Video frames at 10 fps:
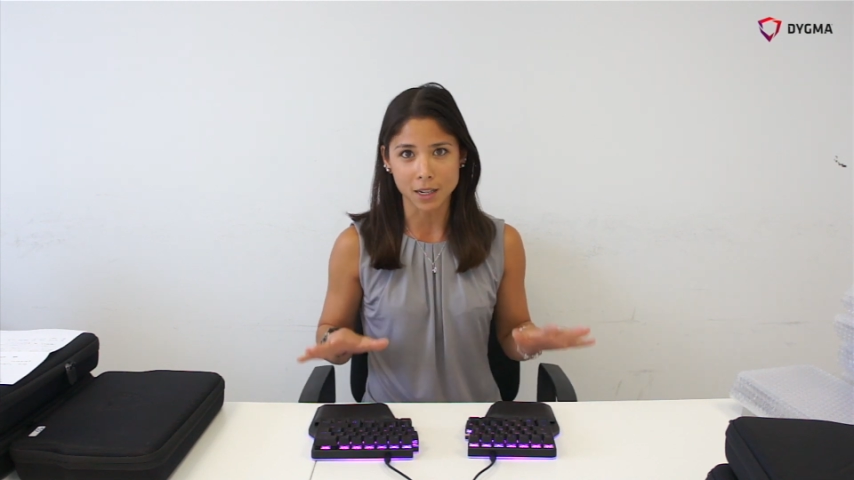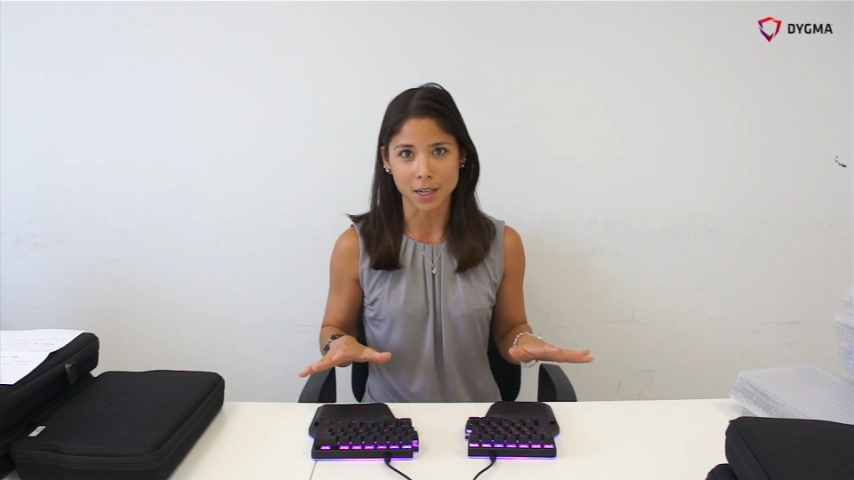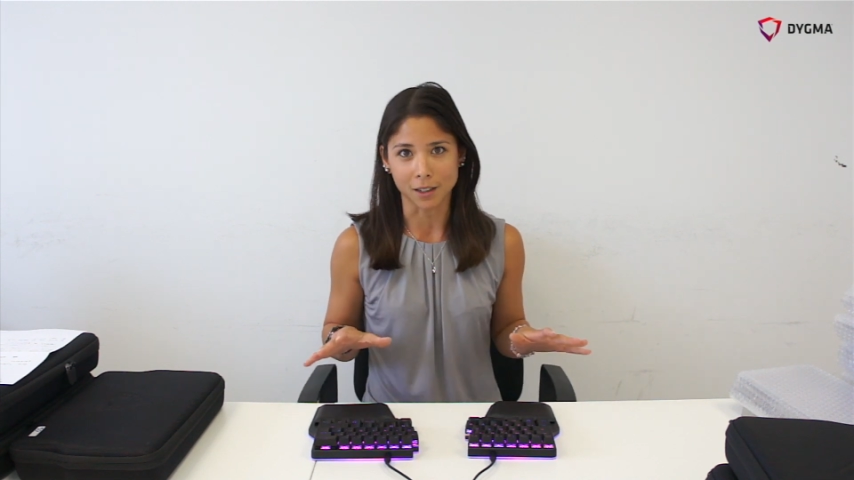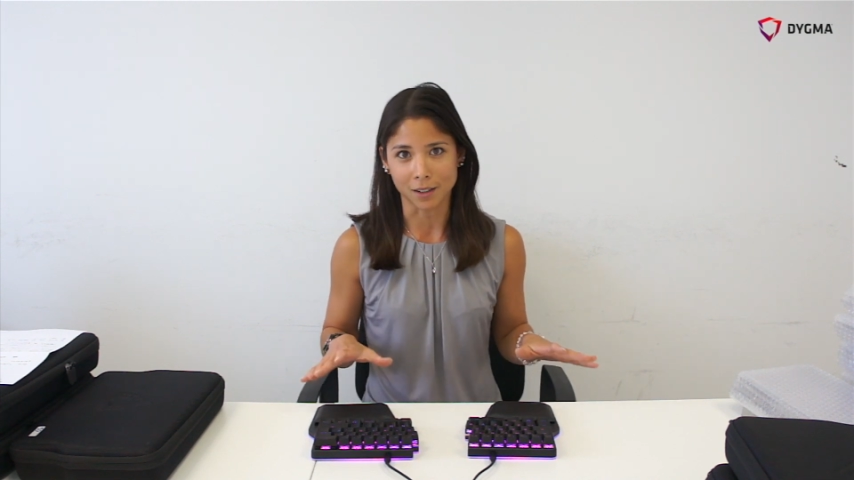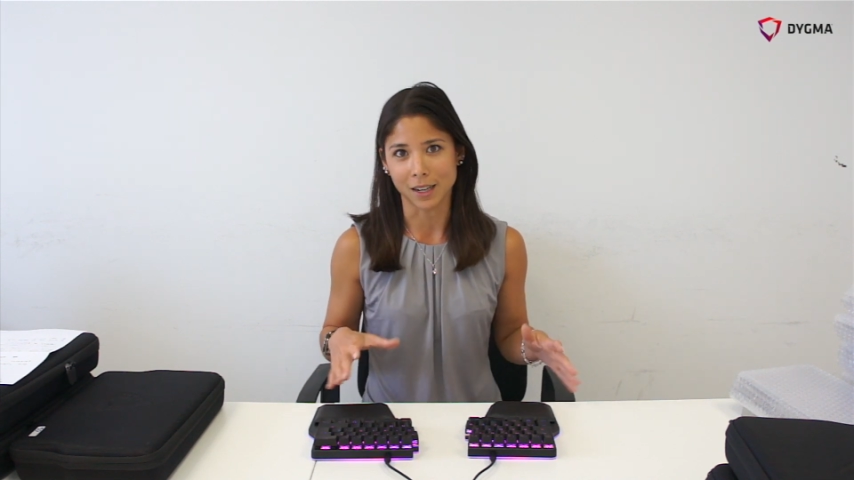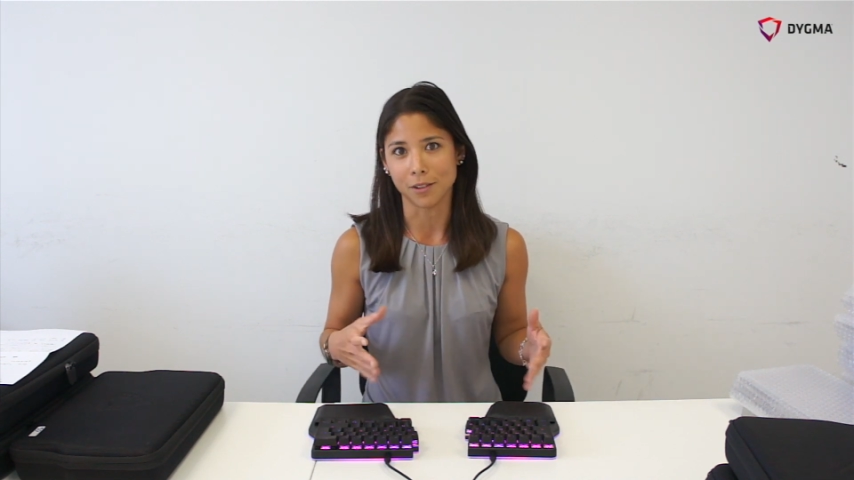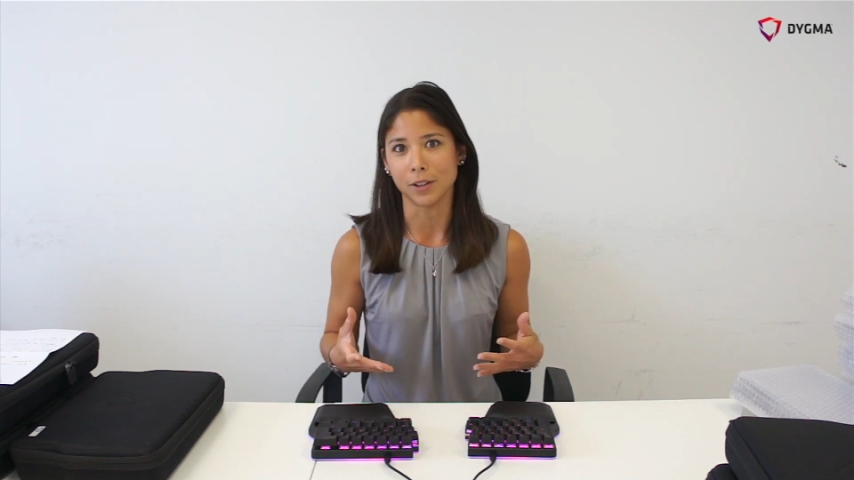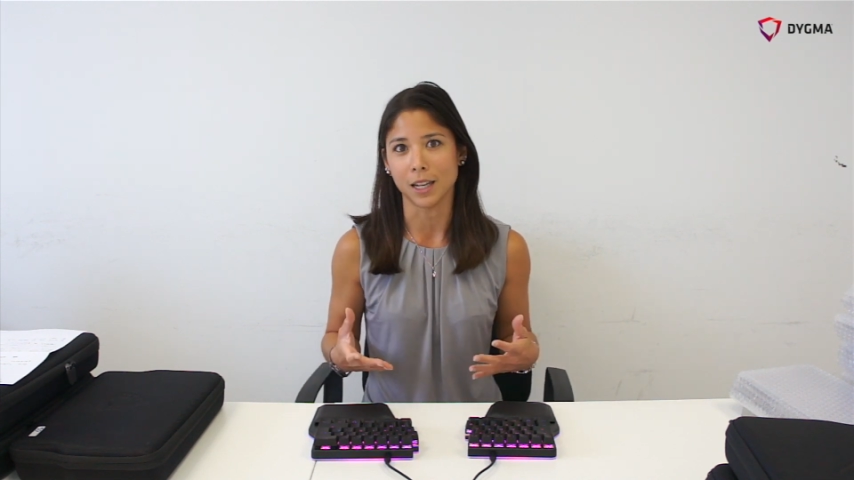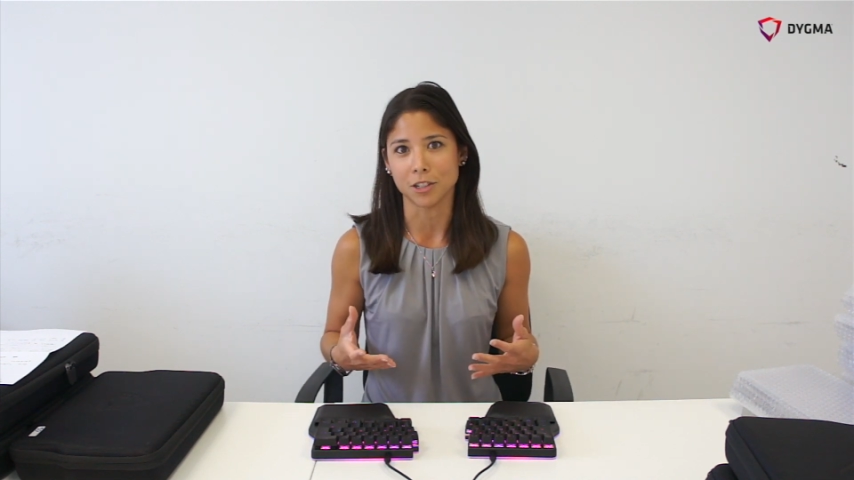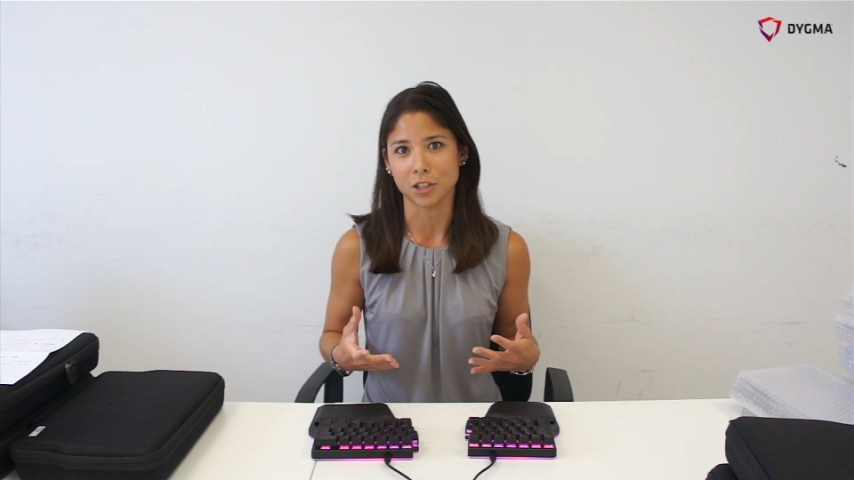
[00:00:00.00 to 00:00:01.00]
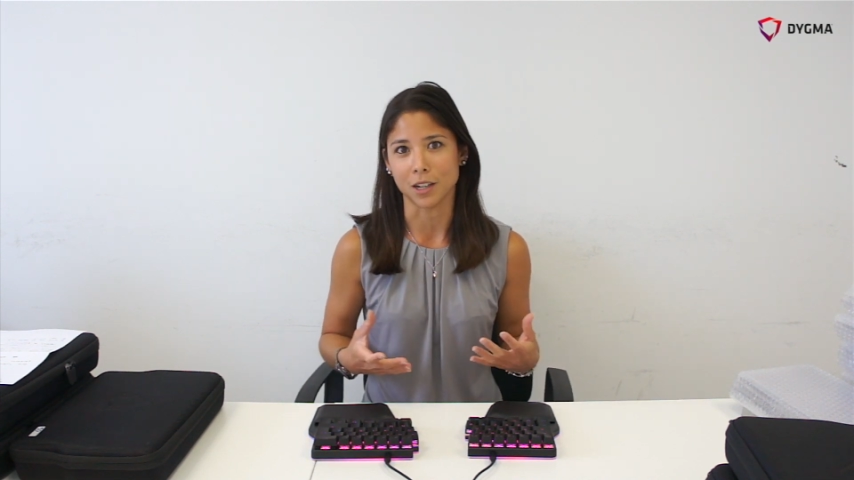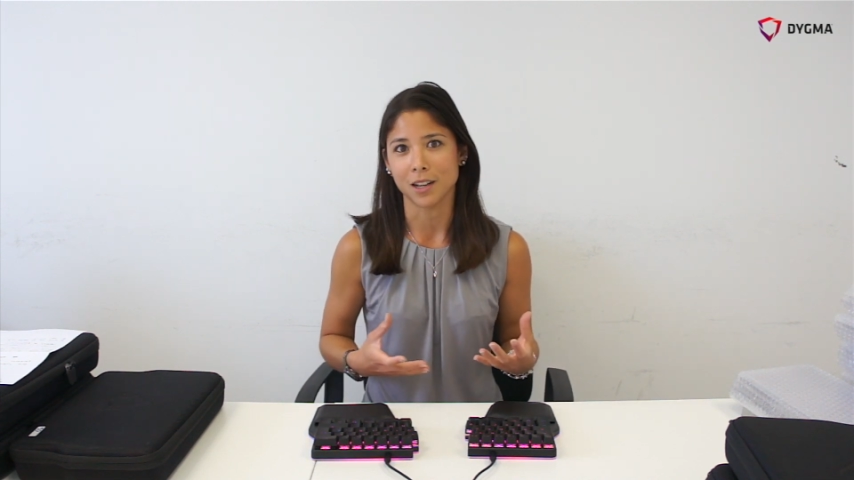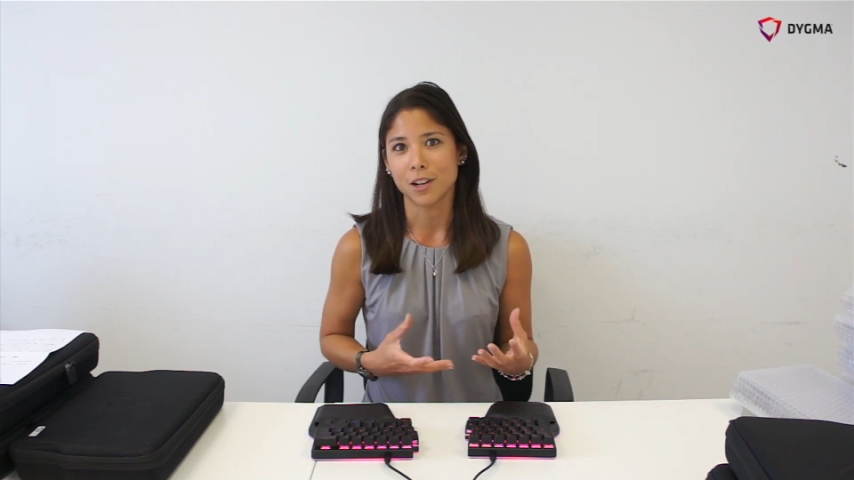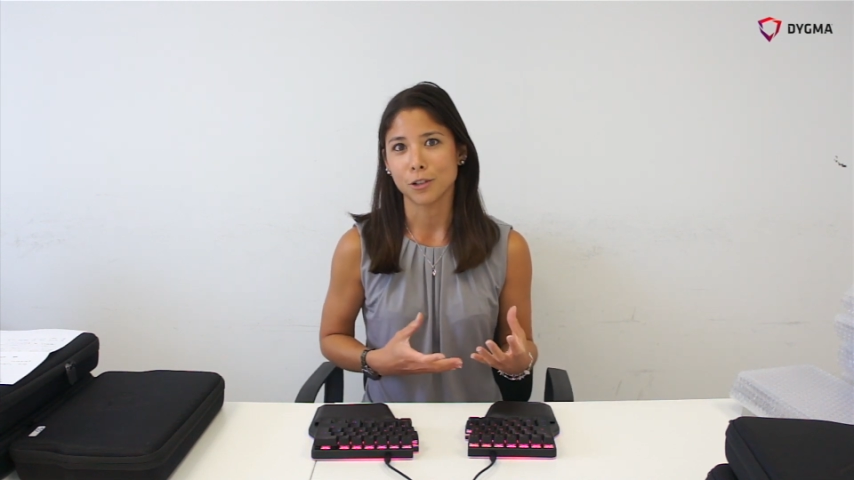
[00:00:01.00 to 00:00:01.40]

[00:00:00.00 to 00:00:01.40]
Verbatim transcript: here in Valencia,